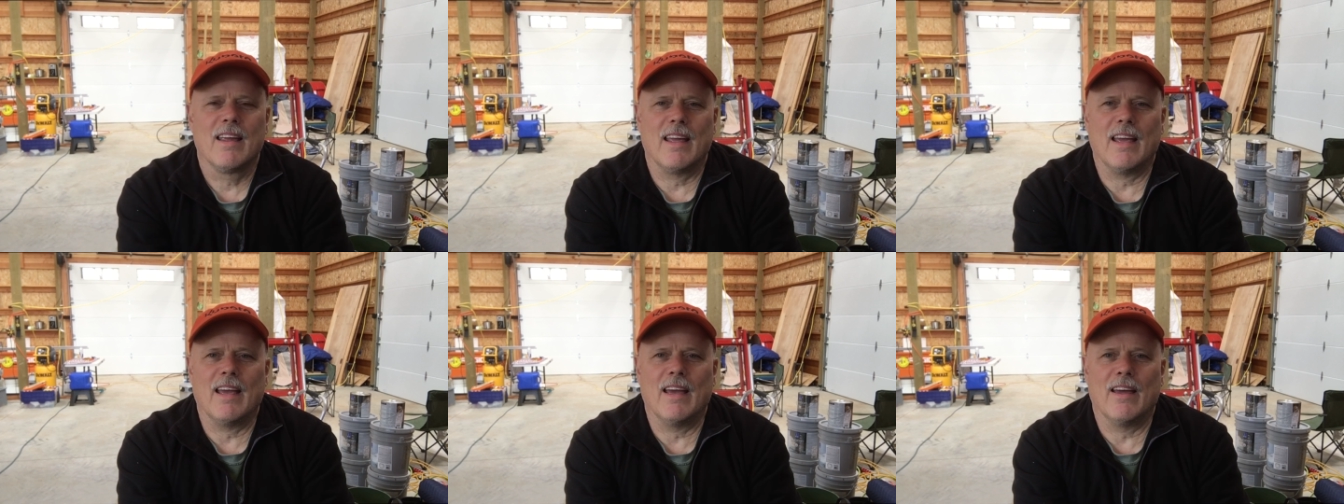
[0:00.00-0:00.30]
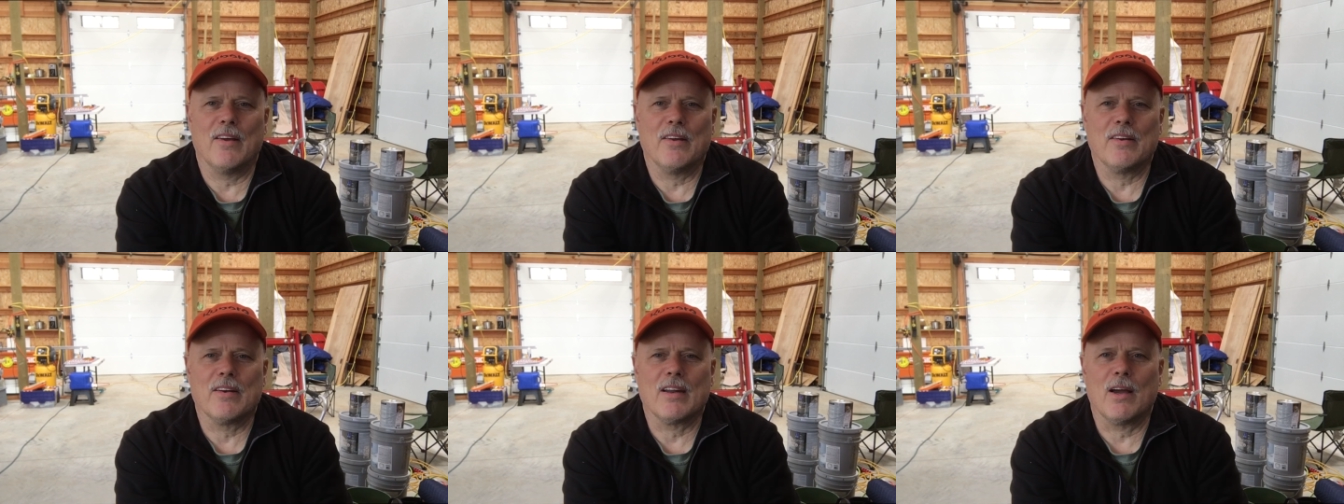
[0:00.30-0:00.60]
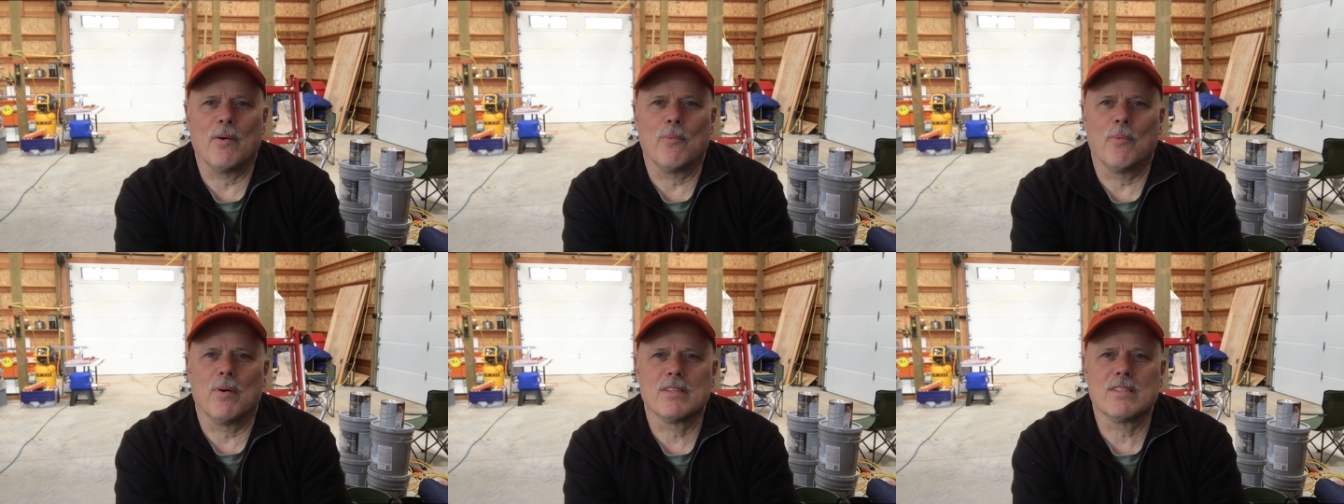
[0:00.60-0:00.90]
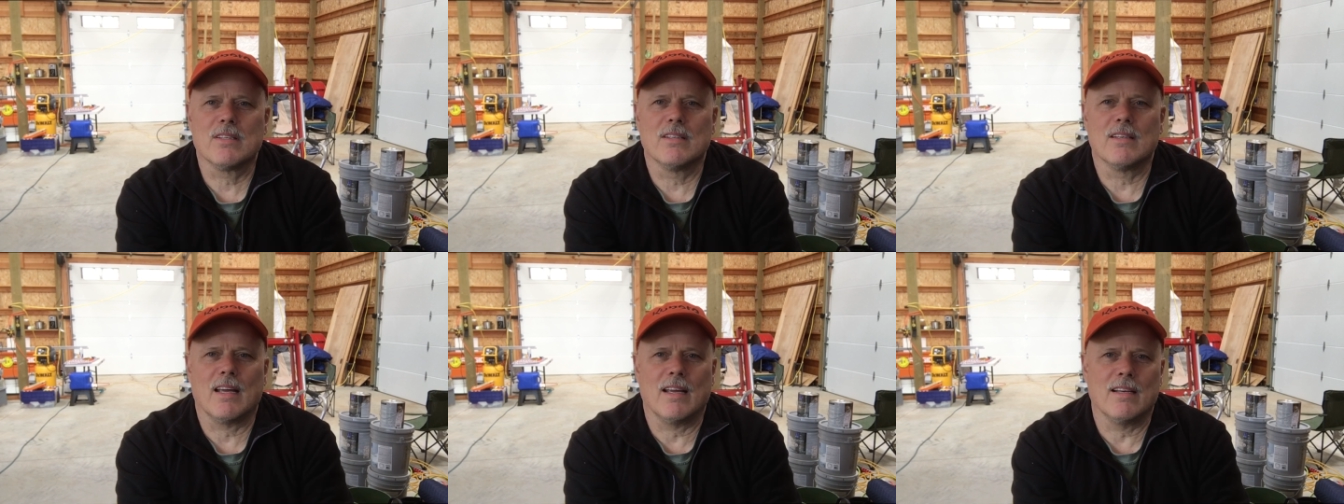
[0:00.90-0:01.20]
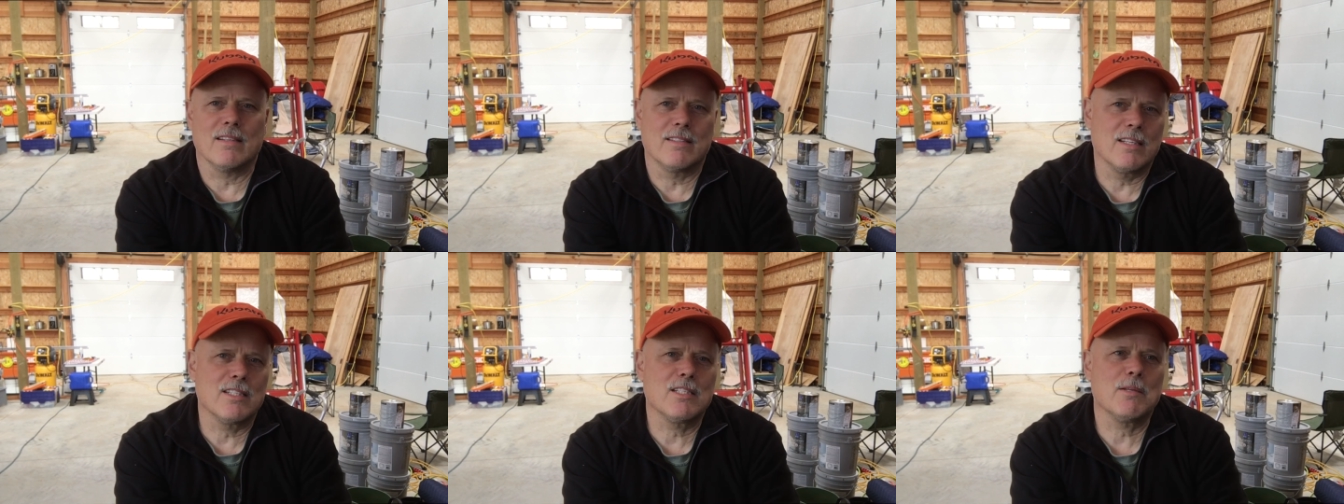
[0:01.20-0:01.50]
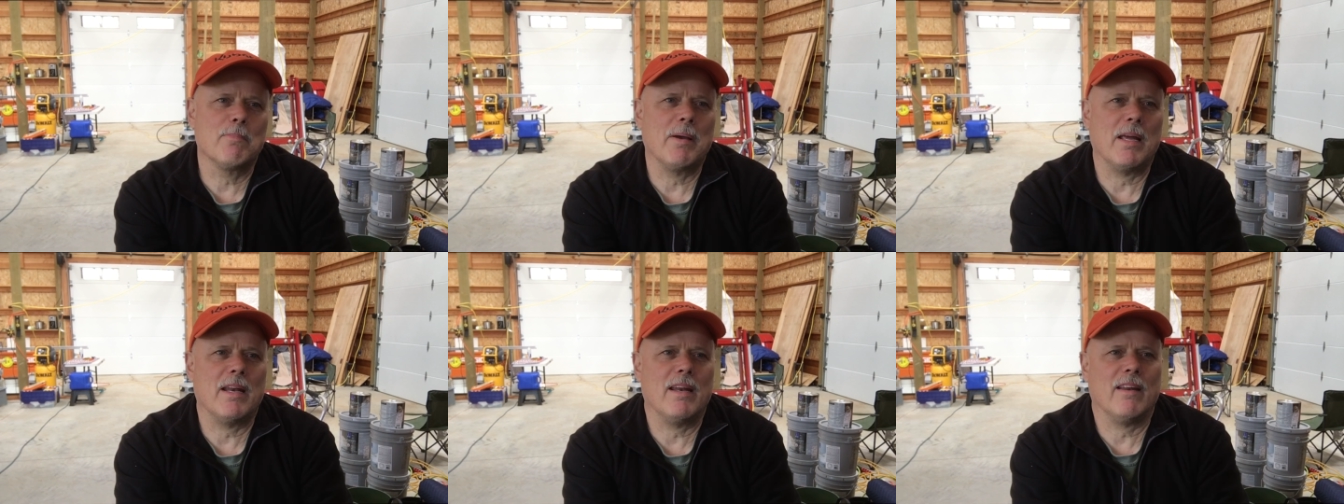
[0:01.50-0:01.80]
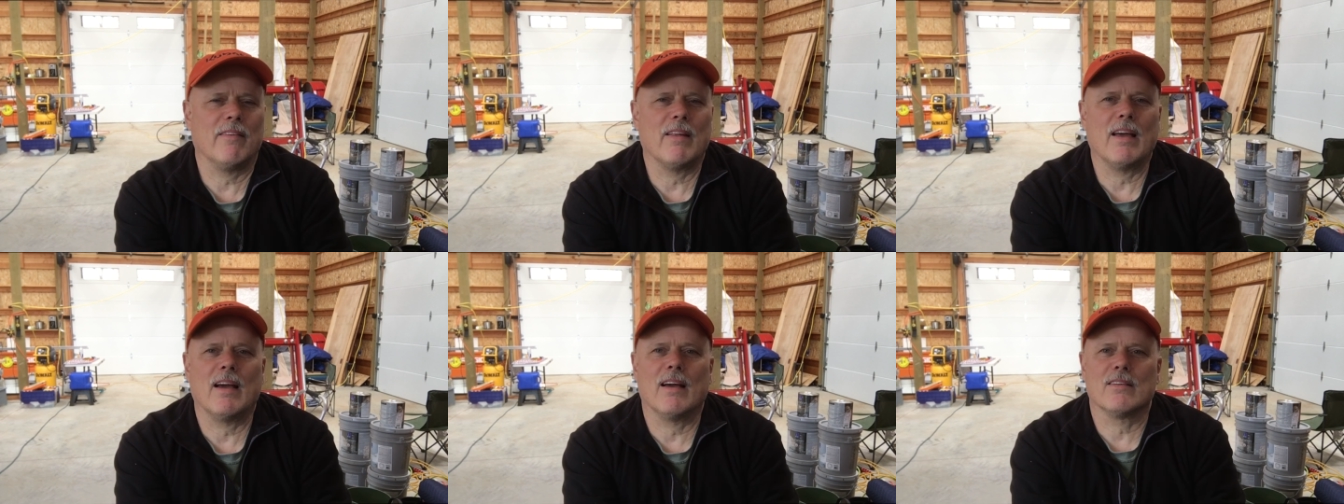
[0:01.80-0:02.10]
and I wasn't
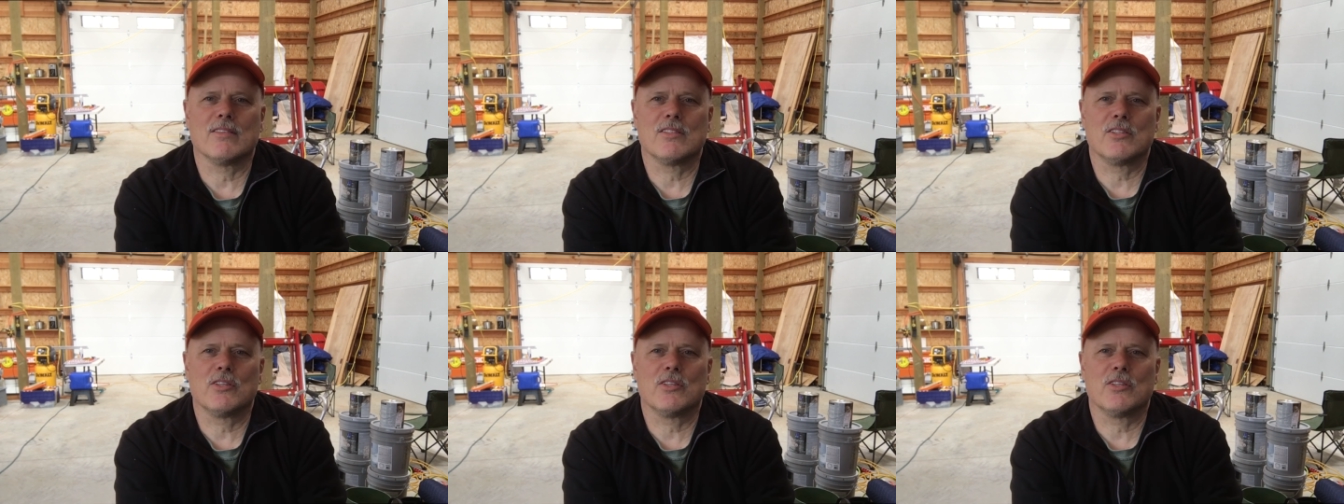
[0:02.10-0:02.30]
anticipating that.